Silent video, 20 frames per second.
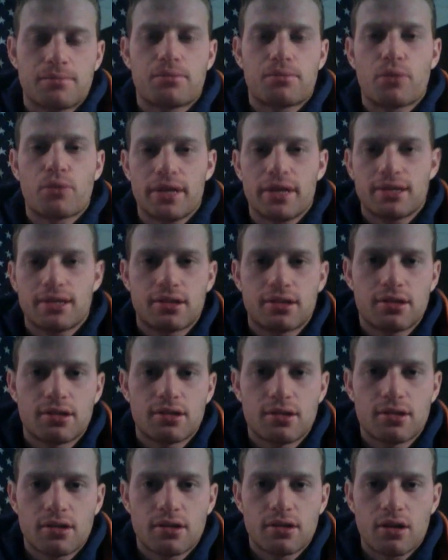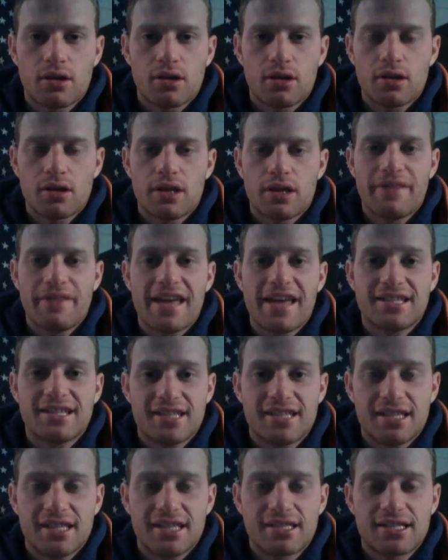point. And that is
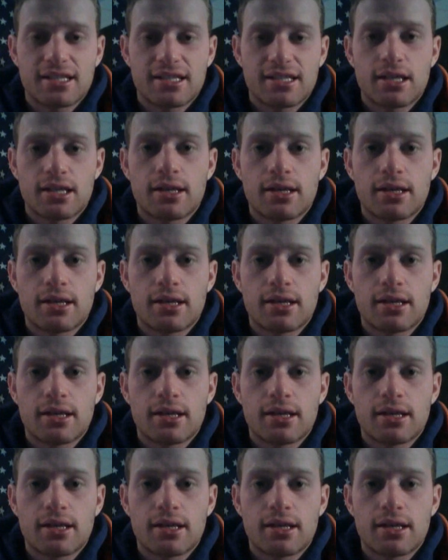this.